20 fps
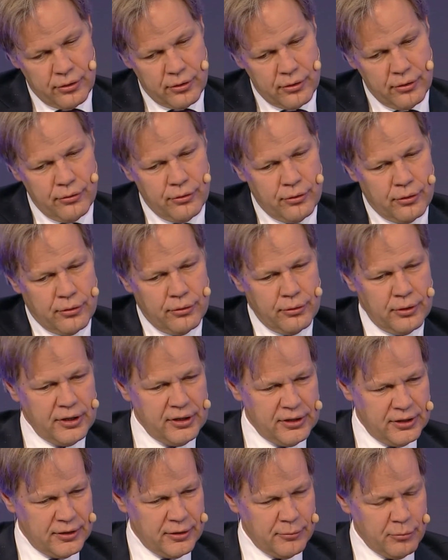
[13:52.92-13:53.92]
or
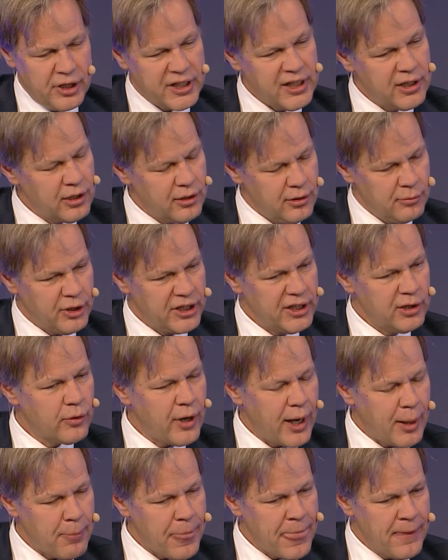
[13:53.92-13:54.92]

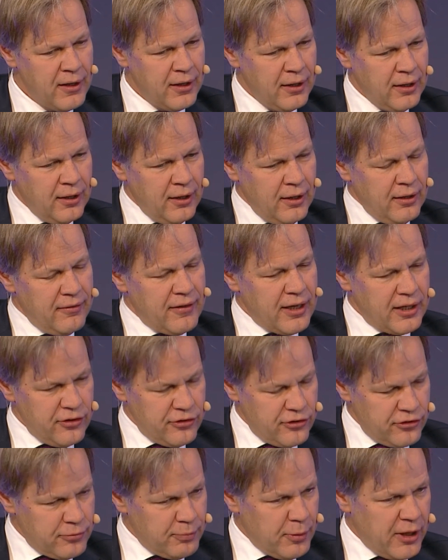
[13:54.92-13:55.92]
MoneyGram. That
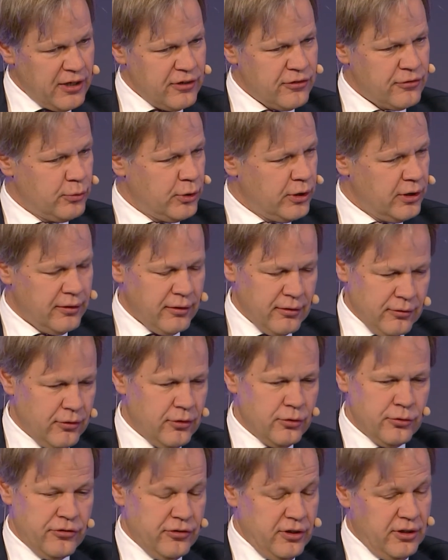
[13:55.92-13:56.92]
is a space where
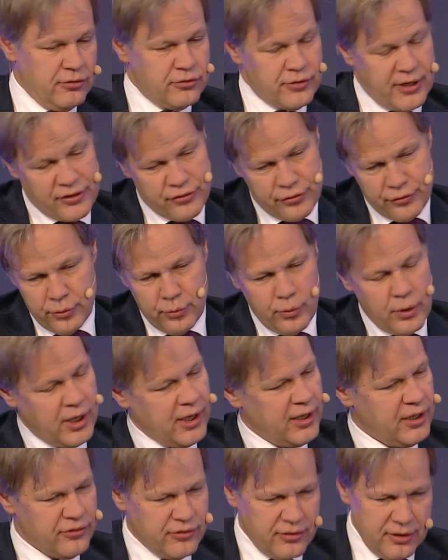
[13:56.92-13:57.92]
you see
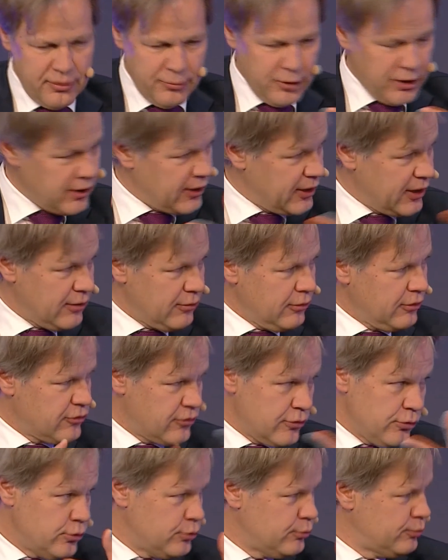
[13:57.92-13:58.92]
TransferWise, I mean, I can
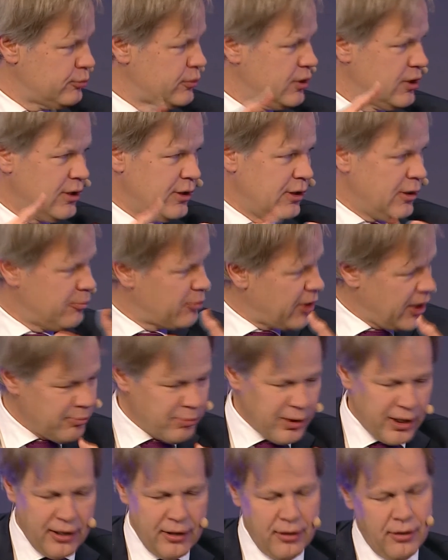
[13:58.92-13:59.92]
Zoom,
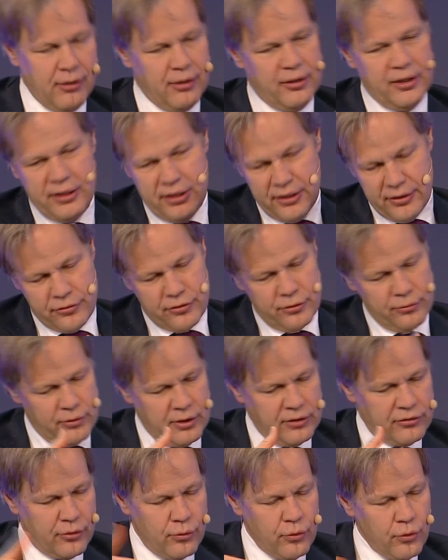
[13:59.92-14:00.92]
PayPal, so
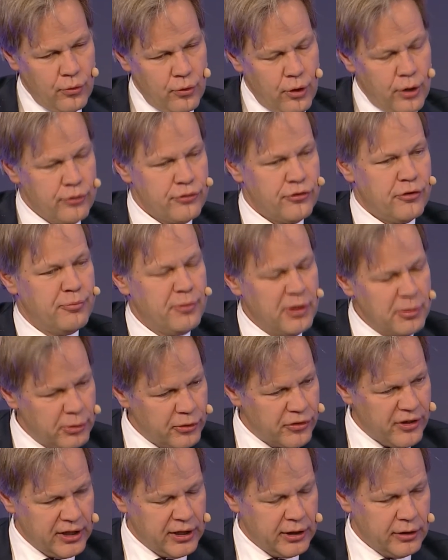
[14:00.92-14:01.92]
there's a whole host of people
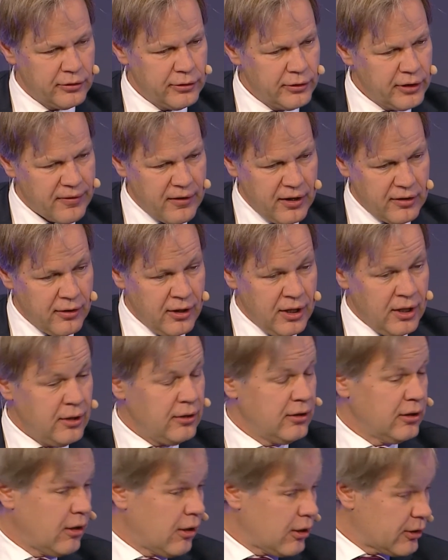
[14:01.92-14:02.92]
taking a look at that.
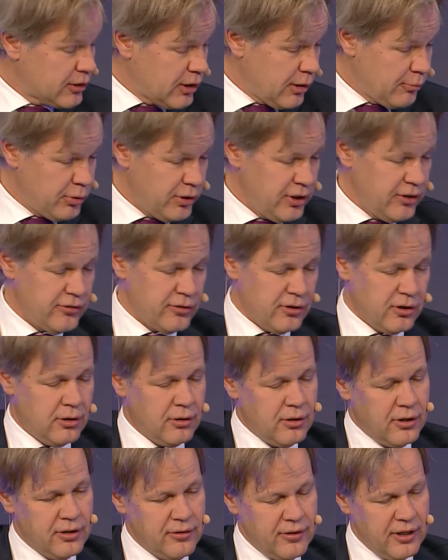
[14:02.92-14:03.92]
The card companies
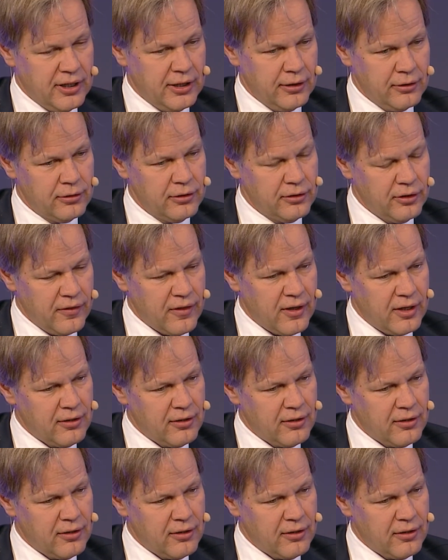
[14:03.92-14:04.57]
are taking a look at